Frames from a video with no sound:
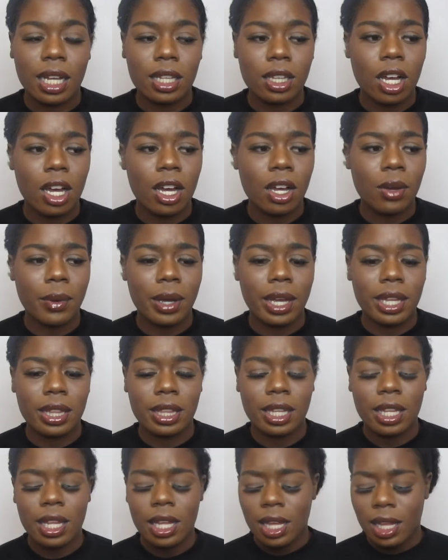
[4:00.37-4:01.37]
along
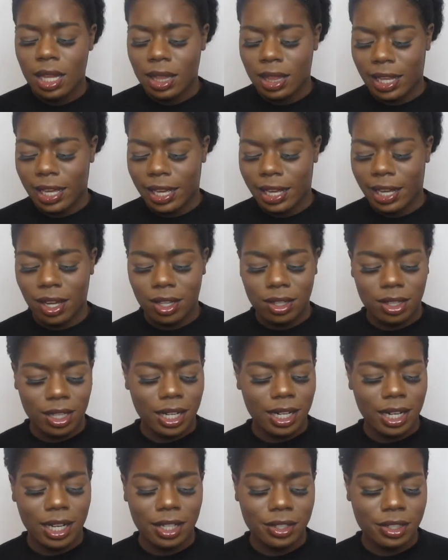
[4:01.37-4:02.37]
with like a
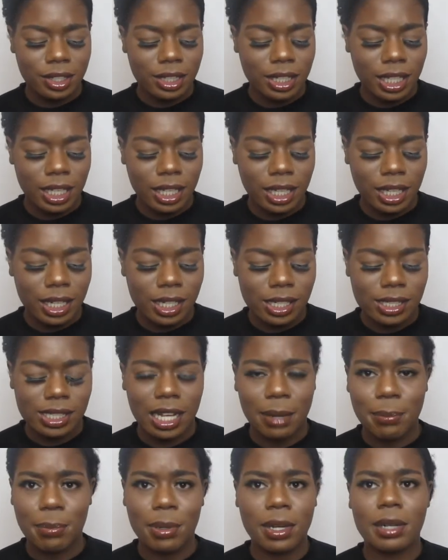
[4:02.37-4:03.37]
lot of other things.
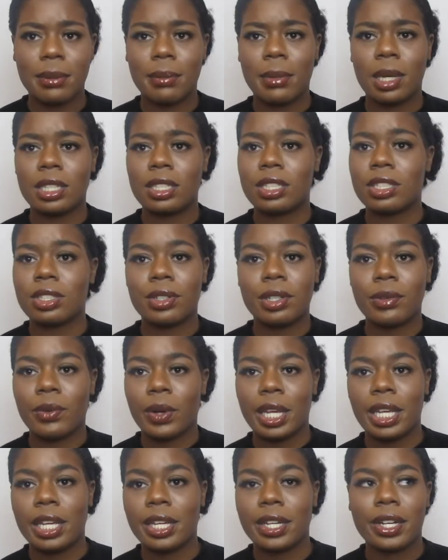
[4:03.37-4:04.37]
I'll put them on the screen
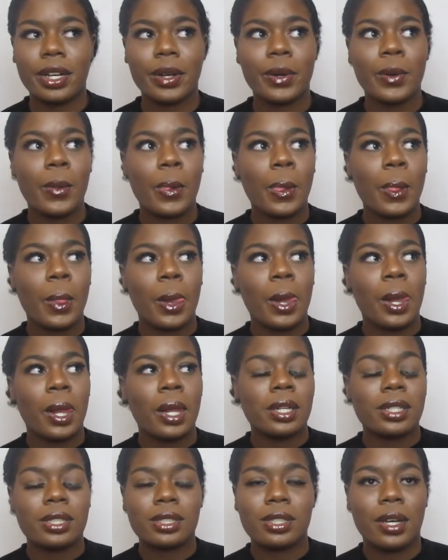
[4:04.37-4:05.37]
right here.
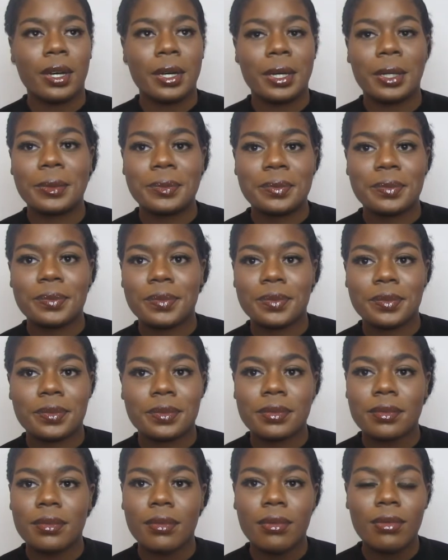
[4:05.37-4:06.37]
So
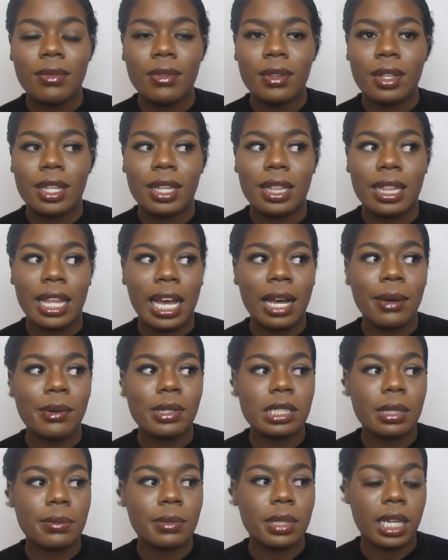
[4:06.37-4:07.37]
that was
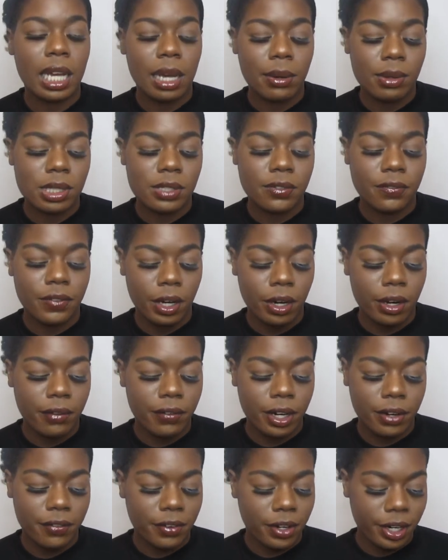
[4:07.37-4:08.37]
something I was very,
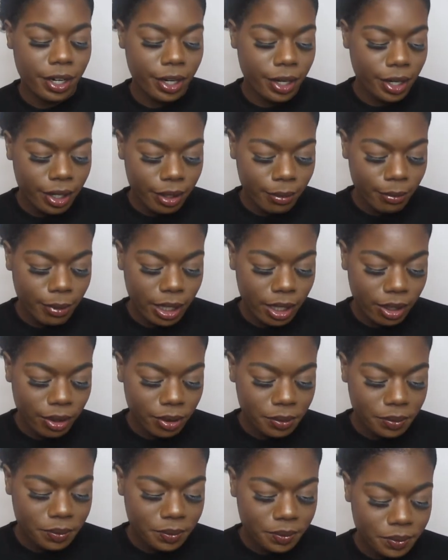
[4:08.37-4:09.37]
very, very hurt
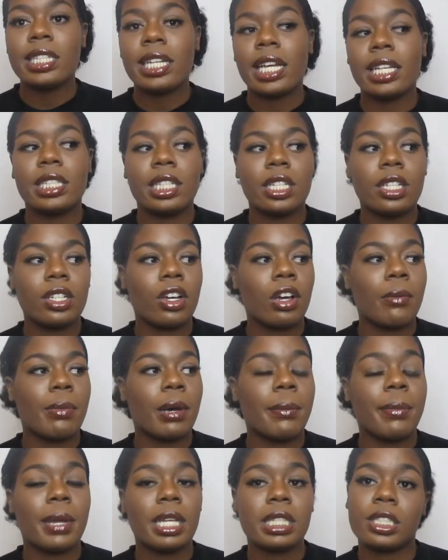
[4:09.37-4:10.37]
about. The thing I didn't know
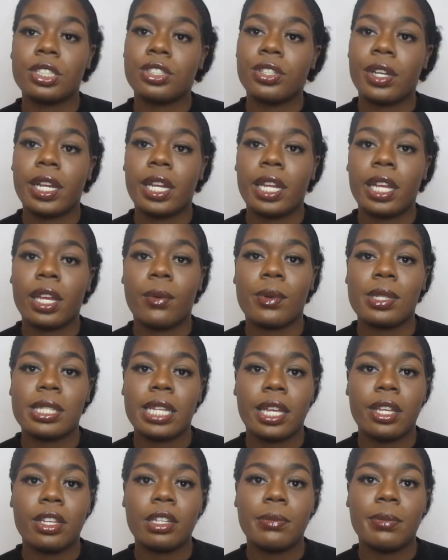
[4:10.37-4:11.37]
about basic training was
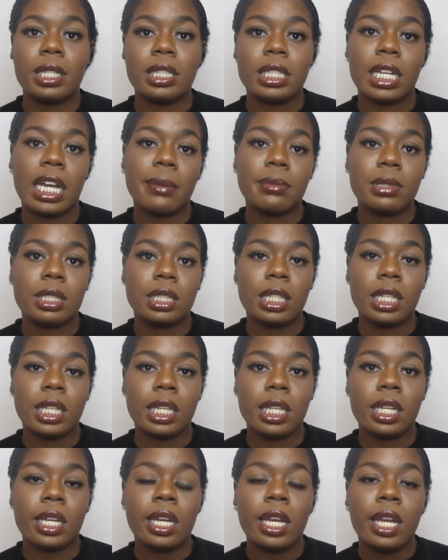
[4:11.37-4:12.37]
that you'd be timed to
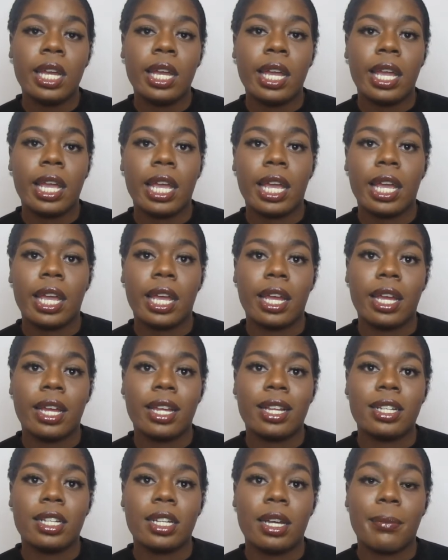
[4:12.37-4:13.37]
eat,
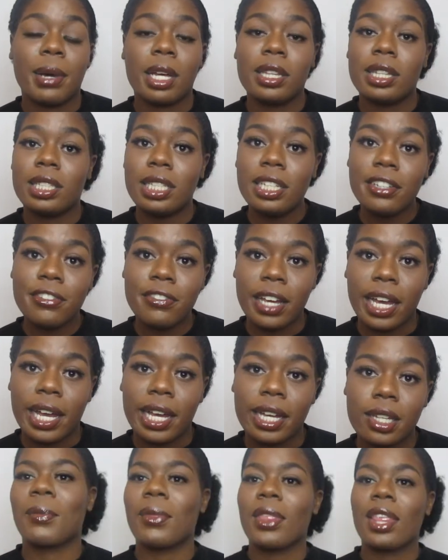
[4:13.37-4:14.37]
and about the
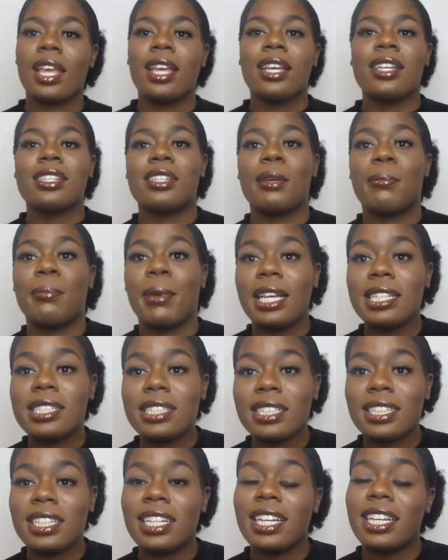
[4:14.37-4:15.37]
DFAC. So
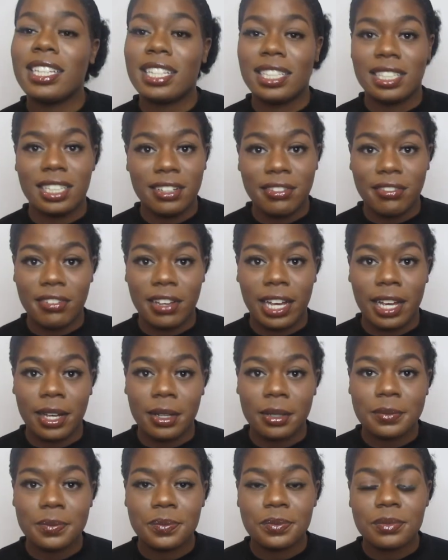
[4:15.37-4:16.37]
basically in the
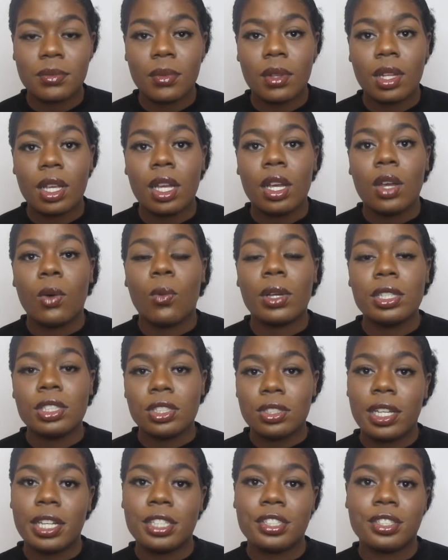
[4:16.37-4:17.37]
DFAC, once
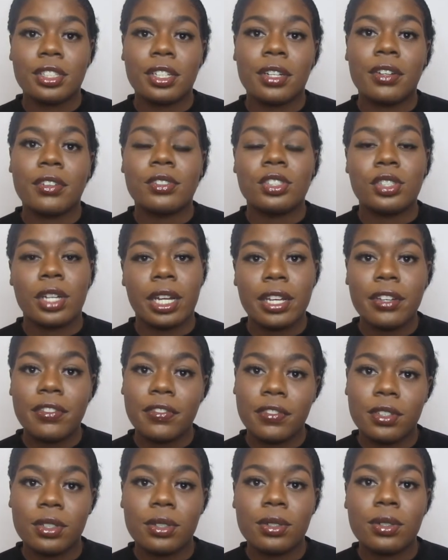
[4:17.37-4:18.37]
you get your tray of
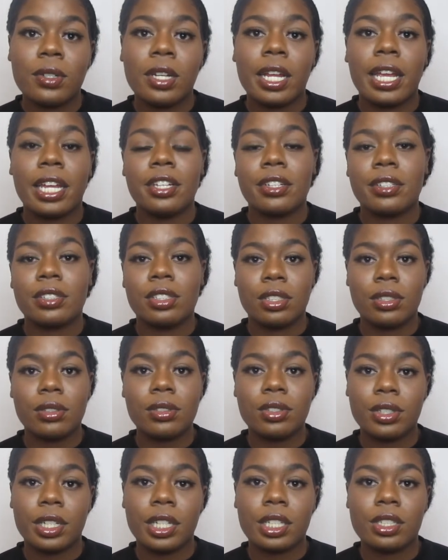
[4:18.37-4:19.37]
food and your 2
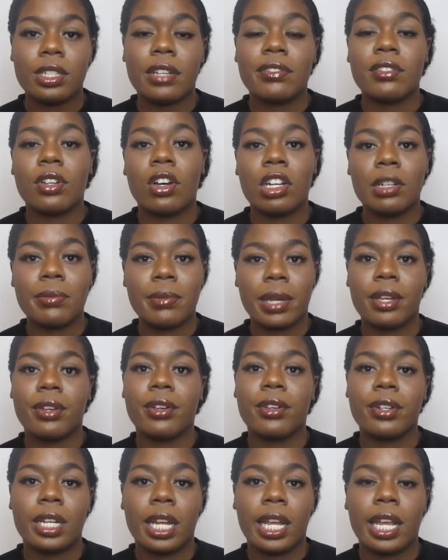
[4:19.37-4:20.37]
drinks, you have to hold them like a
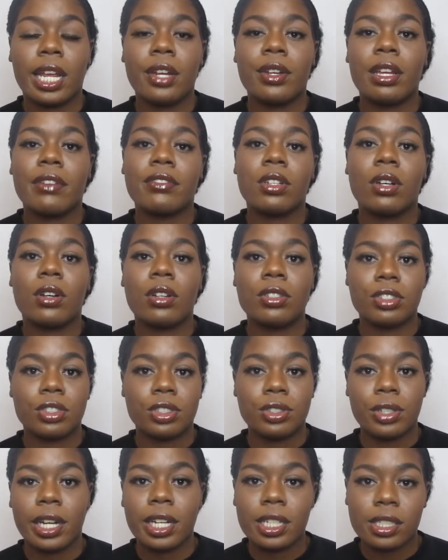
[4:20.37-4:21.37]
grenade. You have to hold your
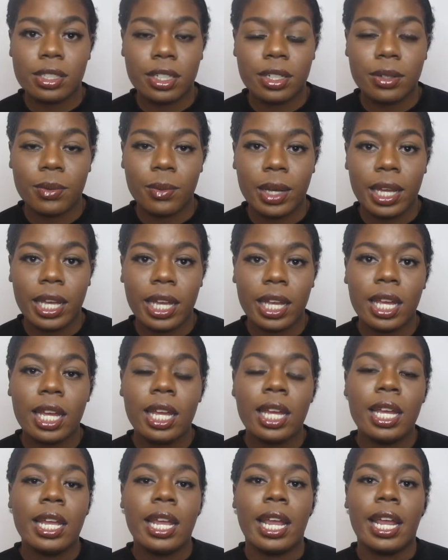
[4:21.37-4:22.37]
tray a certain way,
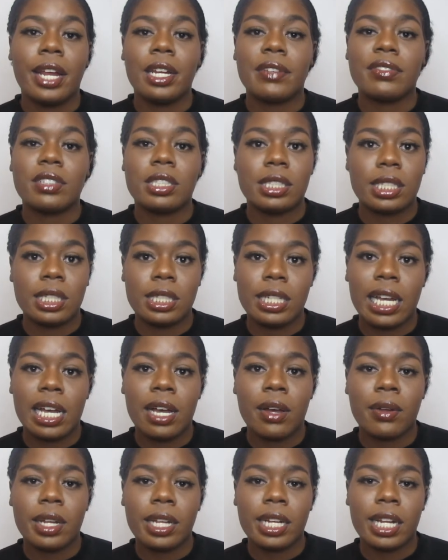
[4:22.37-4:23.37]
and you have to sit
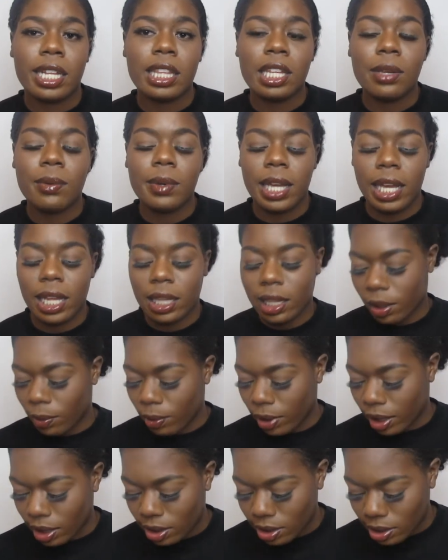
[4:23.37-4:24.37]
down. And I think we had like,
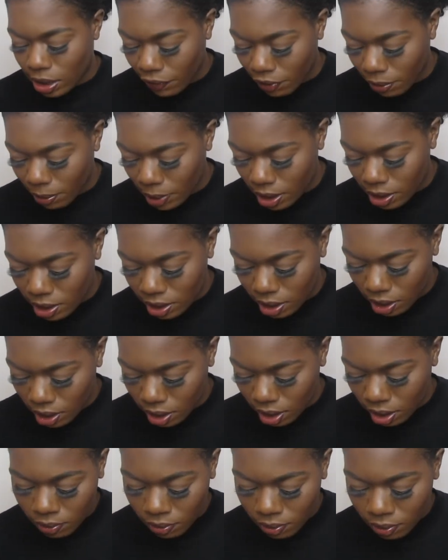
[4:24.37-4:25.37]
what, 7 minutes to
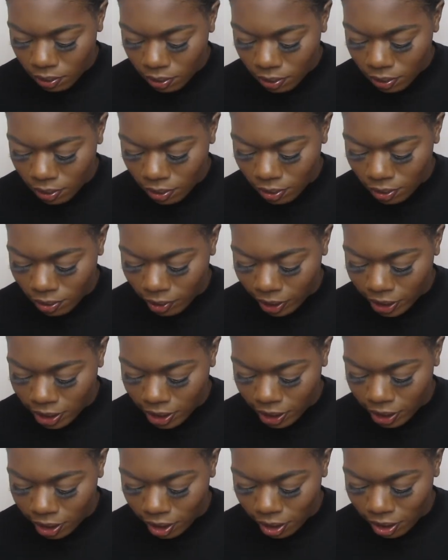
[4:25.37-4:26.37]
eat? Right,
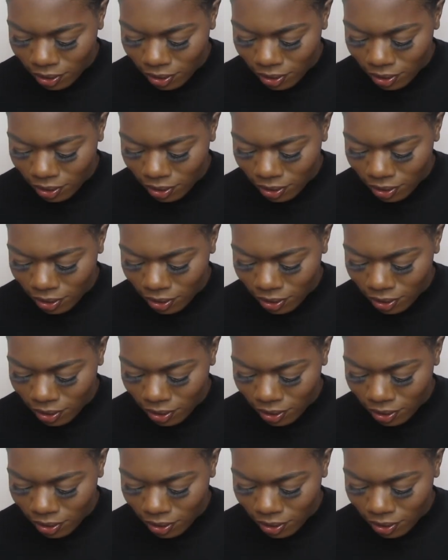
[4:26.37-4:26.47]
Ty?